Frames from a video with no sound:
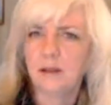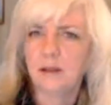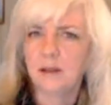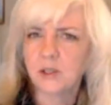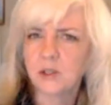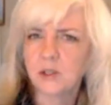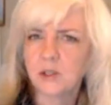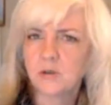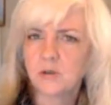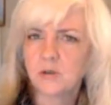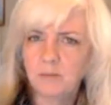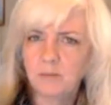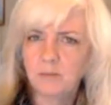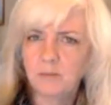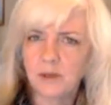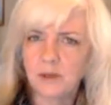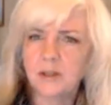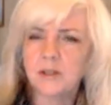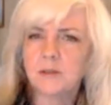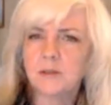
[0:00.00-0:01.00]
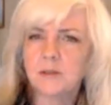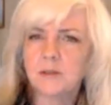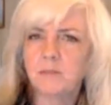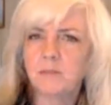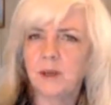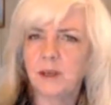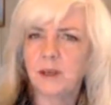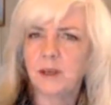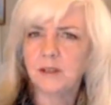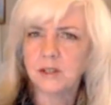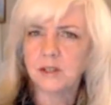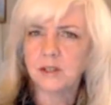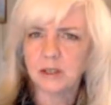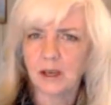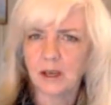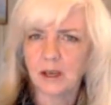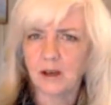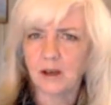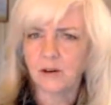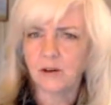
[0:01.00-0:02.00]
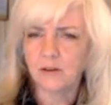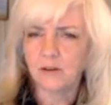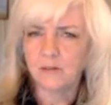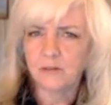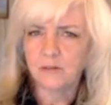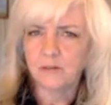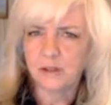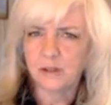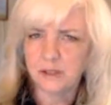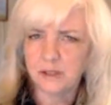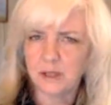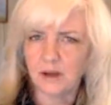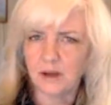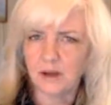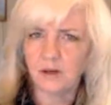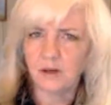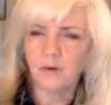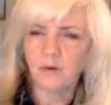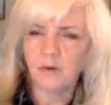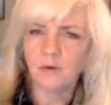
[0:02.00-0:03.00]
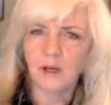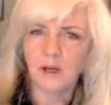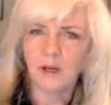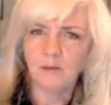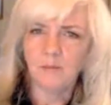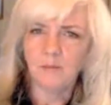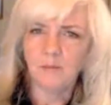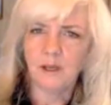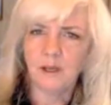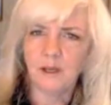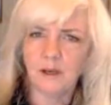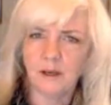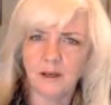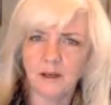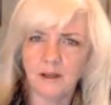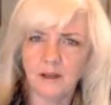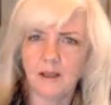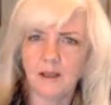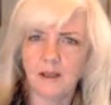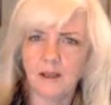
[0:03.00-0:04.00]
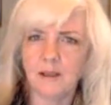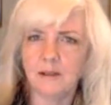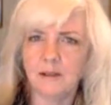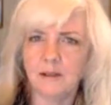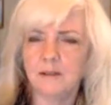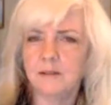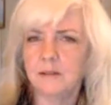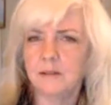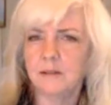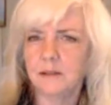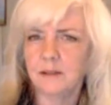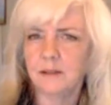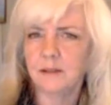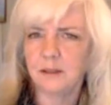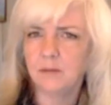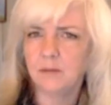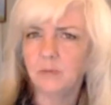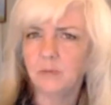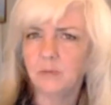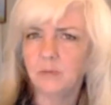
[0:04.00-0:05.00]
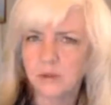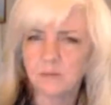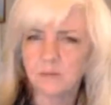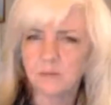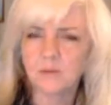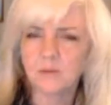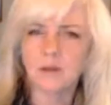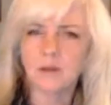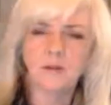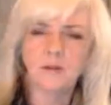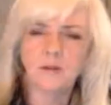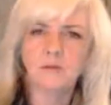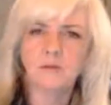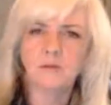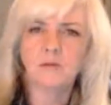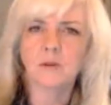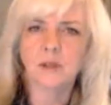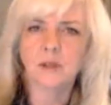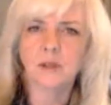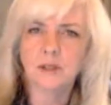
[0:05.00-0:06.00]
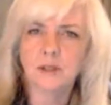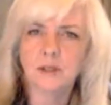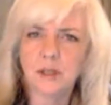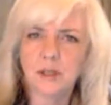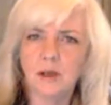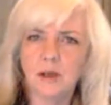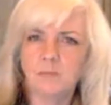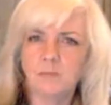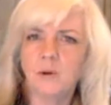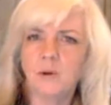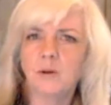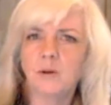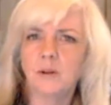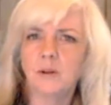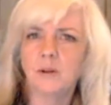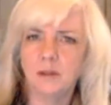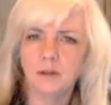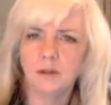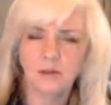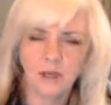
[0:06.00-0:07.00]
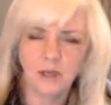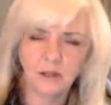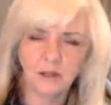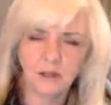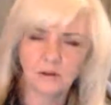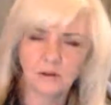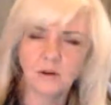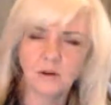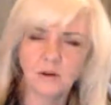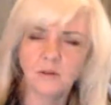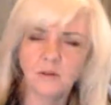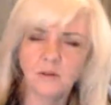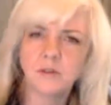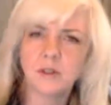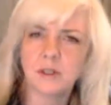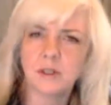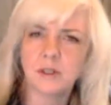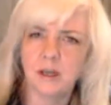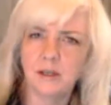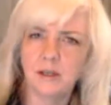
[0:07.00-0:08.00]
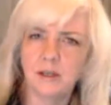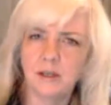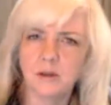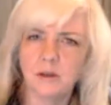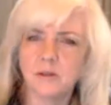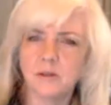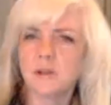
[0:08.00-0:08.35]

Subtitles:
extremists based out of Saudi Arabia and in the Muslim Brotherhood, for example, and the other Gulf states,